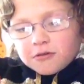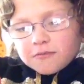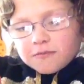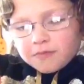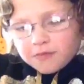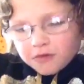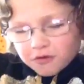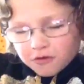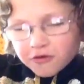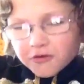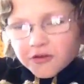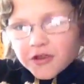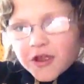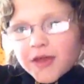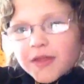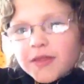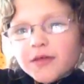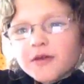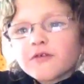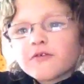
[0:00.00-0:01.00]
blue
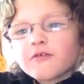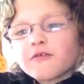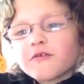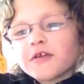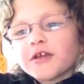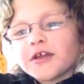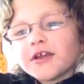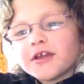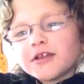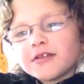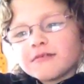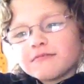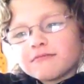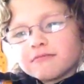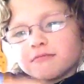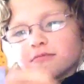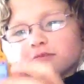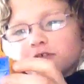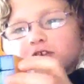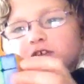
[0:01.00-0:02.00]
and the green
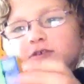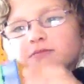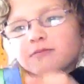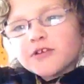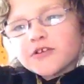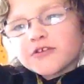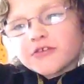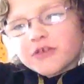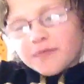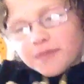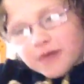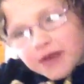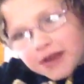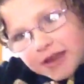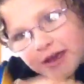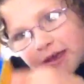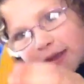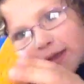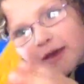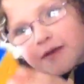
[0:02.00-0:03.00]
should mostly be
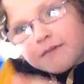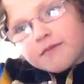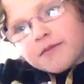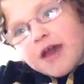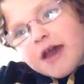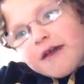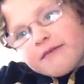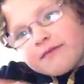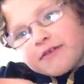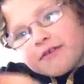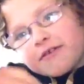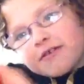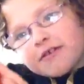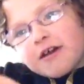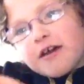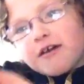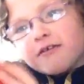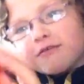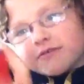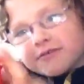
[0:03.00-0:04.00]
together if you have this
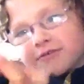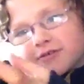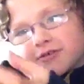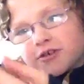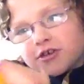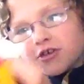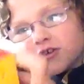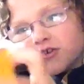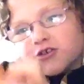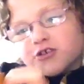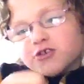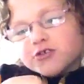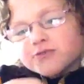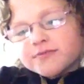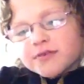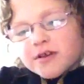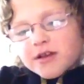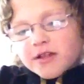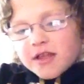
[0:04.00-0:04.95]
color cube.